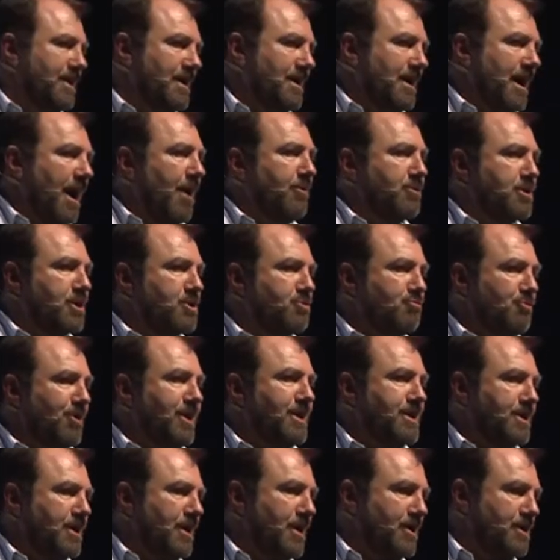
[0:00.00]
I was just
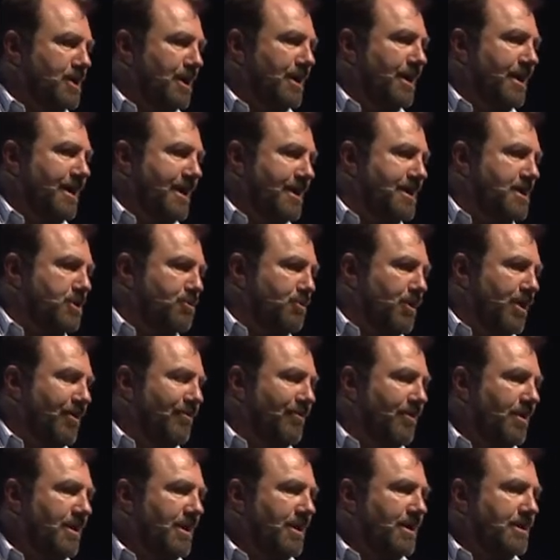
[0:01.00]
researching the history of
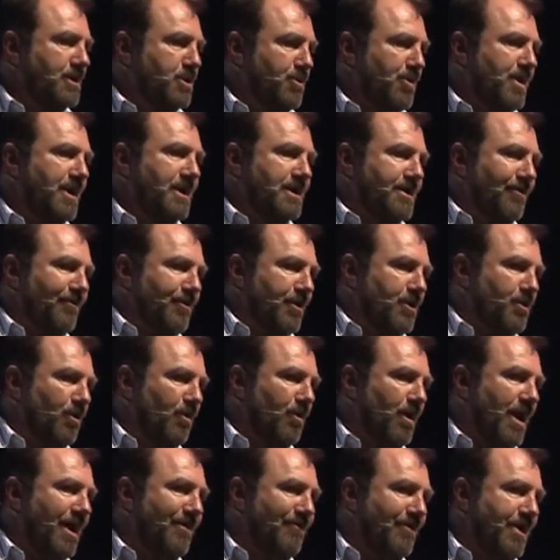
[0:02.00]
doing difficult
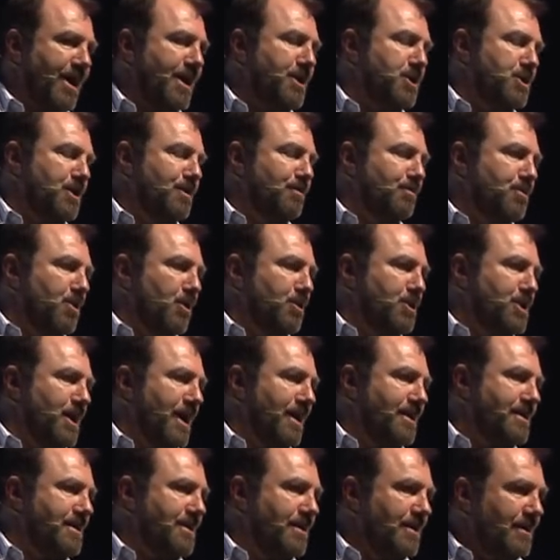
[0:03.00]
aviation
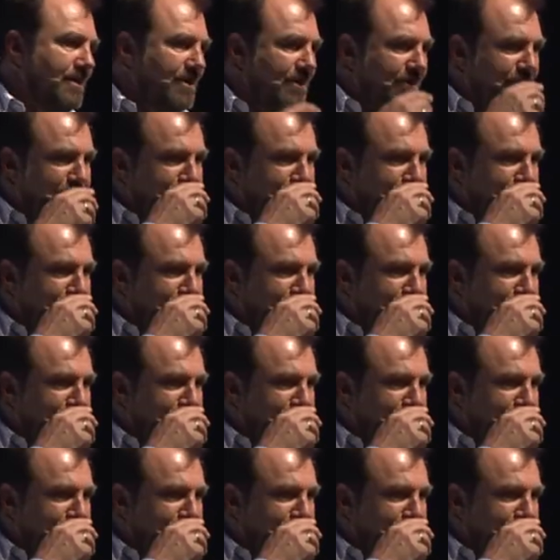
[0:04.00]
projects and